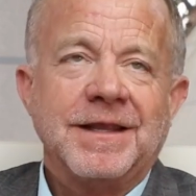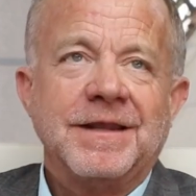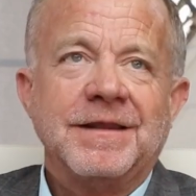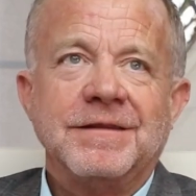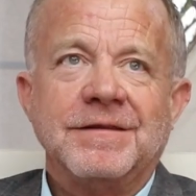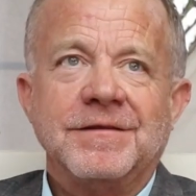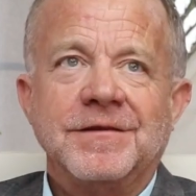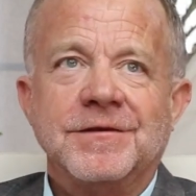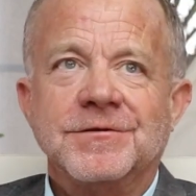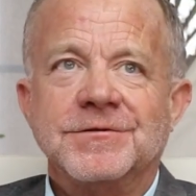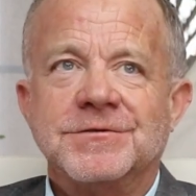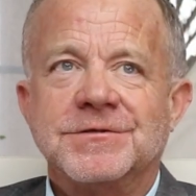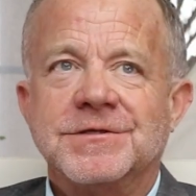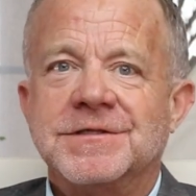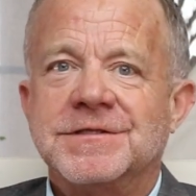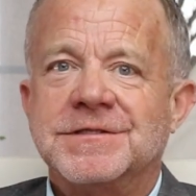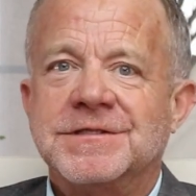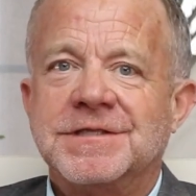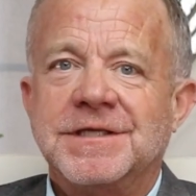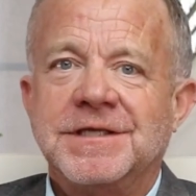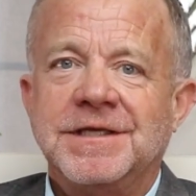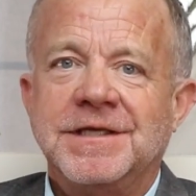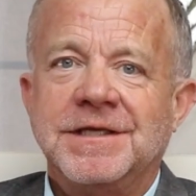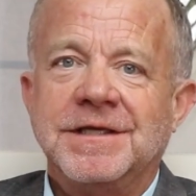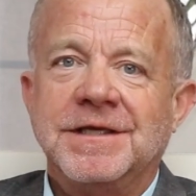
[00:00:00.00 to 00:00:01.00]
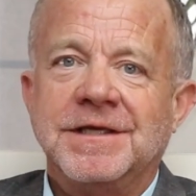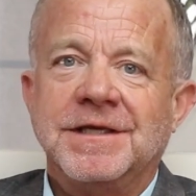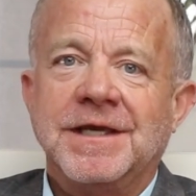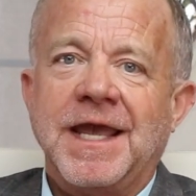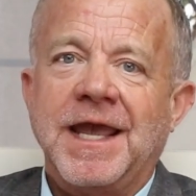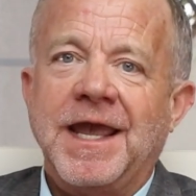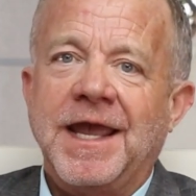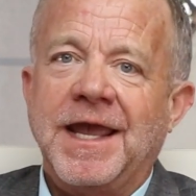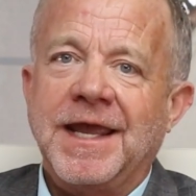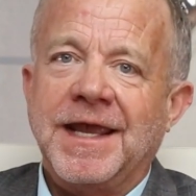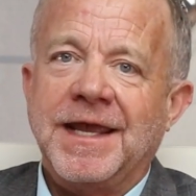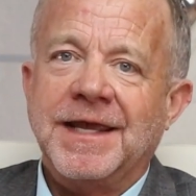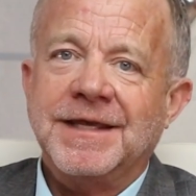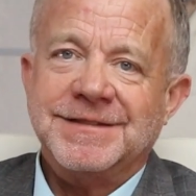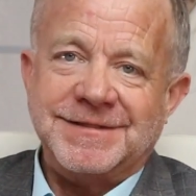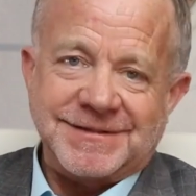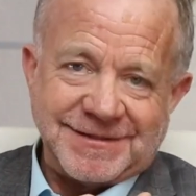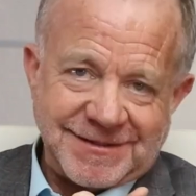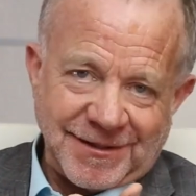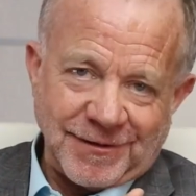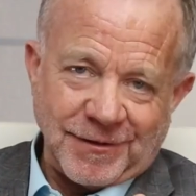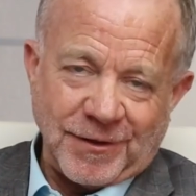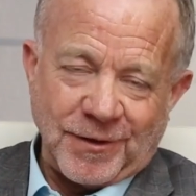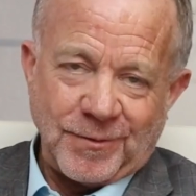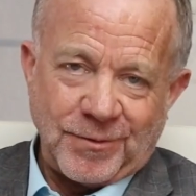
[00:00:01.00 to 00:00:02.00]
You should see a
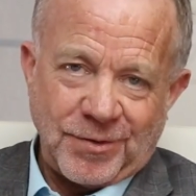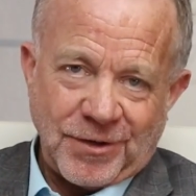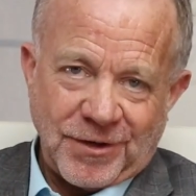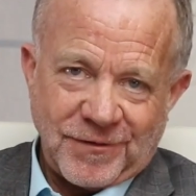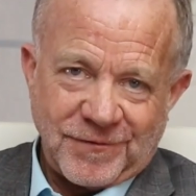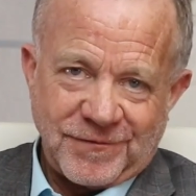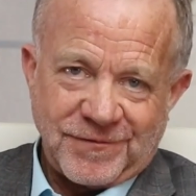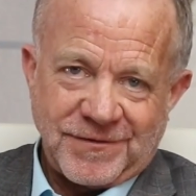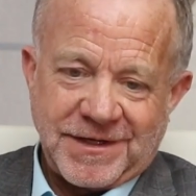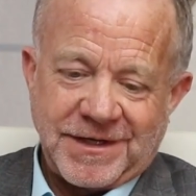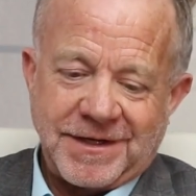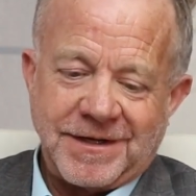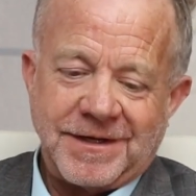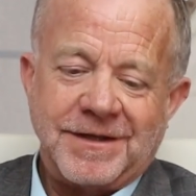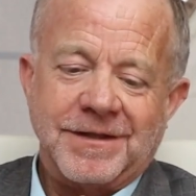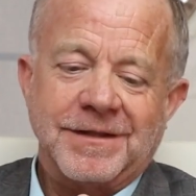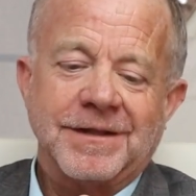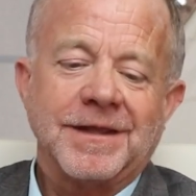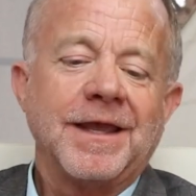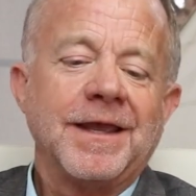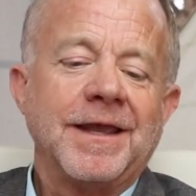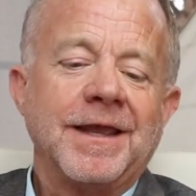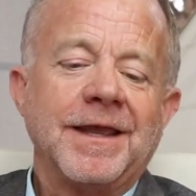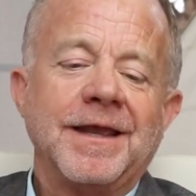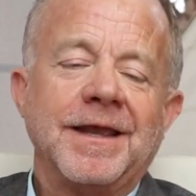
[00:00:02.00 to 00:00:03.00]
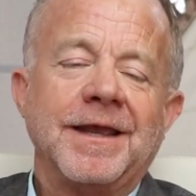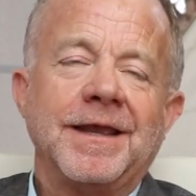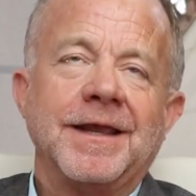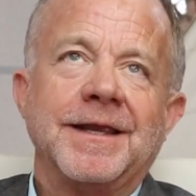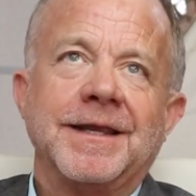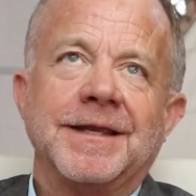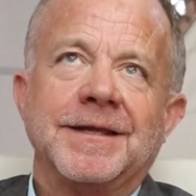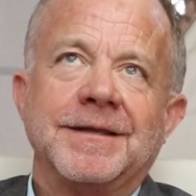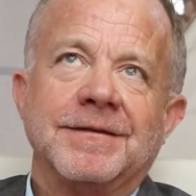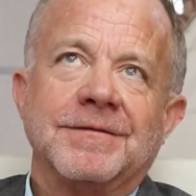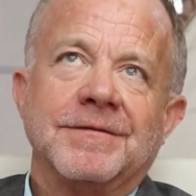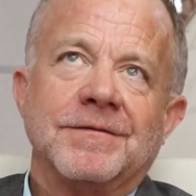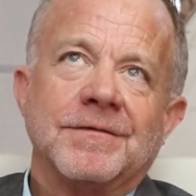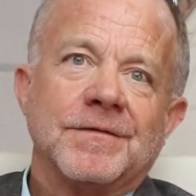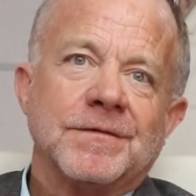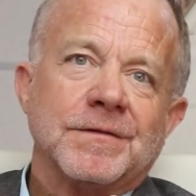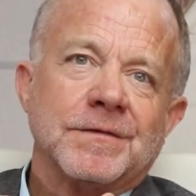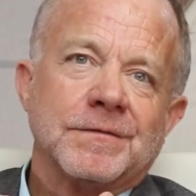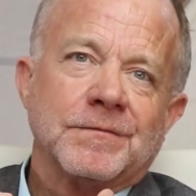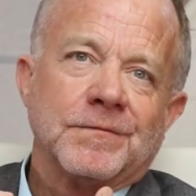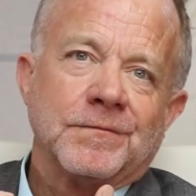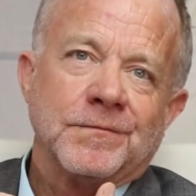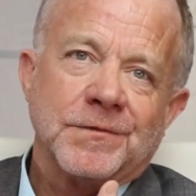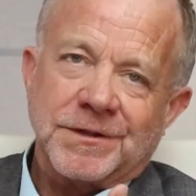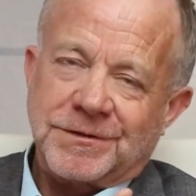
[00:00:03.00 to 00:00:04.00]
Zillow profile, a
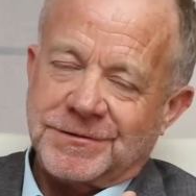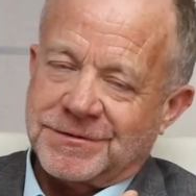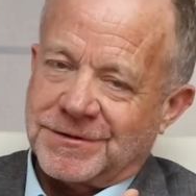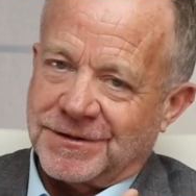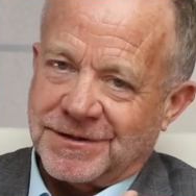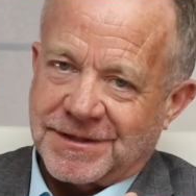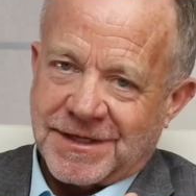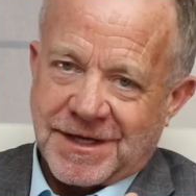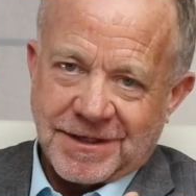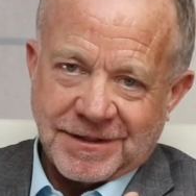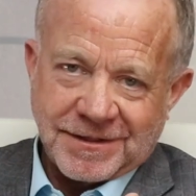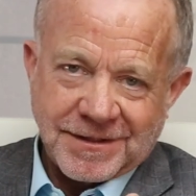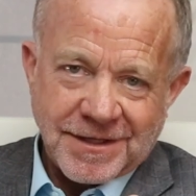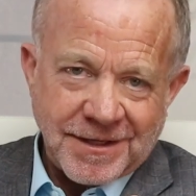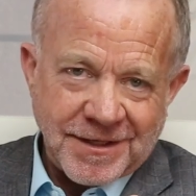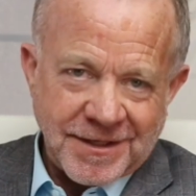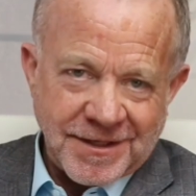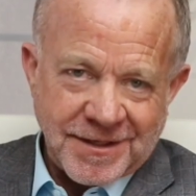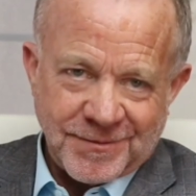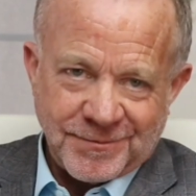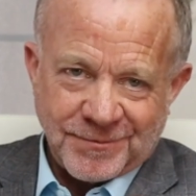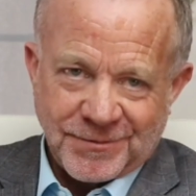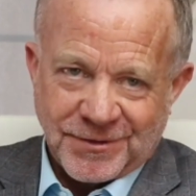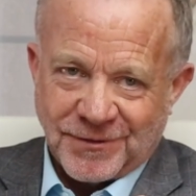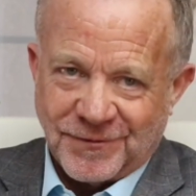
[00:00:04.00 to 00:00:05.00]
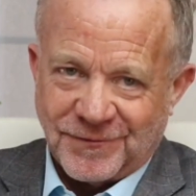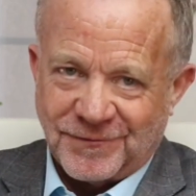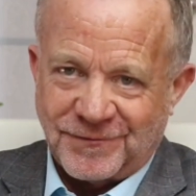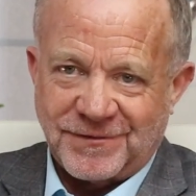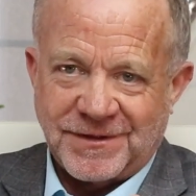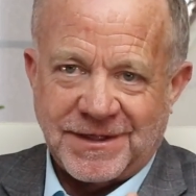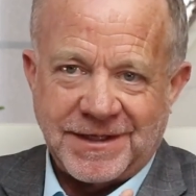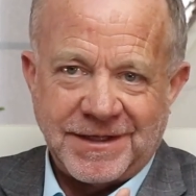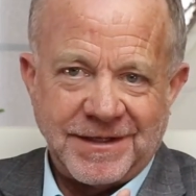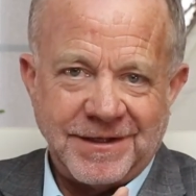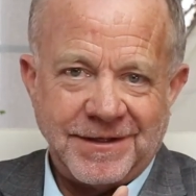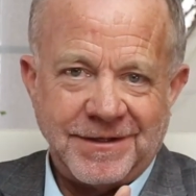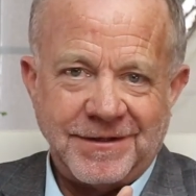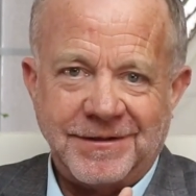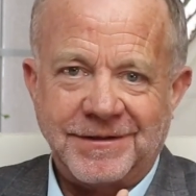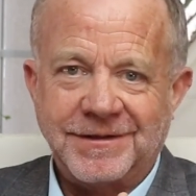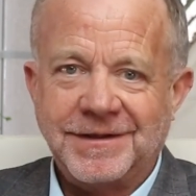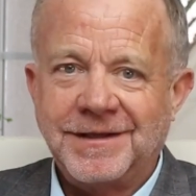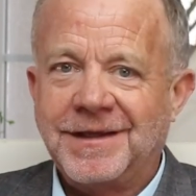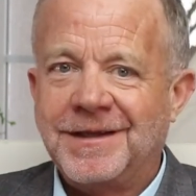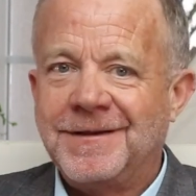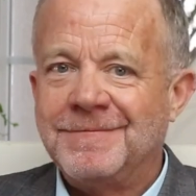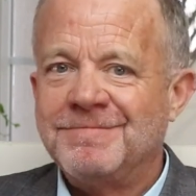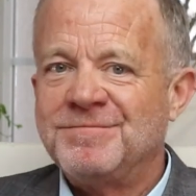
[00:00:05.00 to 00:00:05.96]
Realtor.com profile,